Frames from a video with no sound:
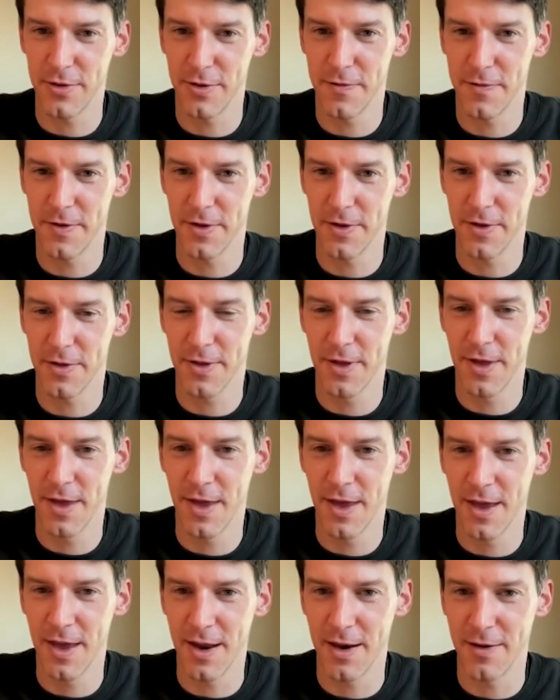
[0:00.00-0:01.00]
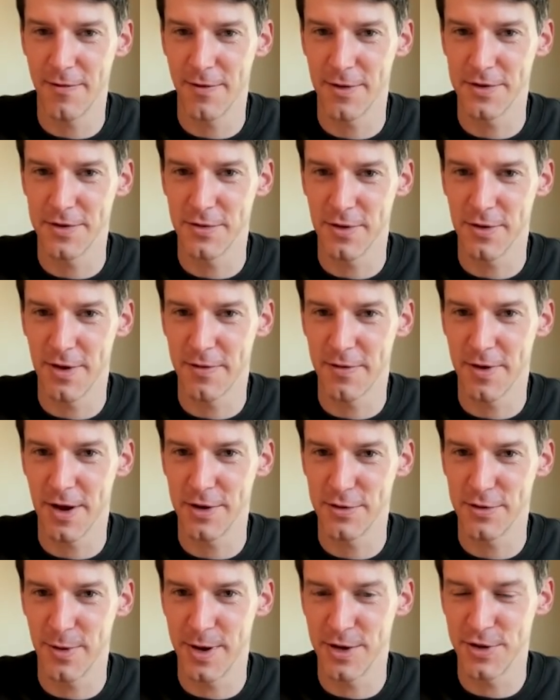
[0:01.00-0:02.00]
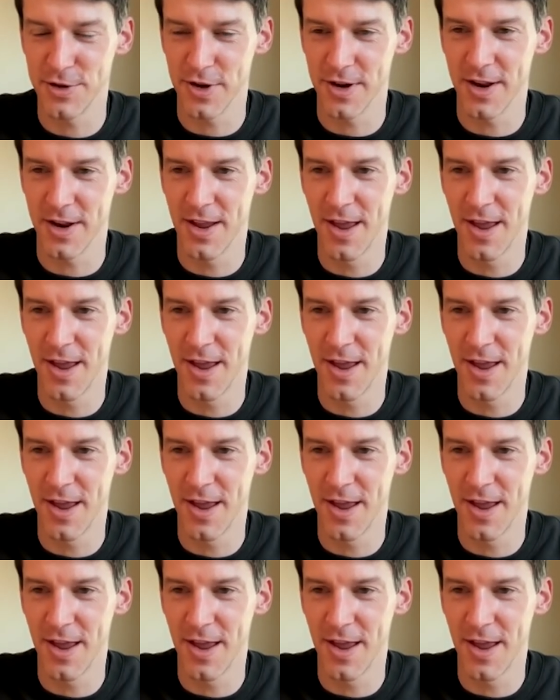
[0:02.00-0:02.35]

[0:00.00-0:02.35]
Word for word: fifth anniversary of graduation.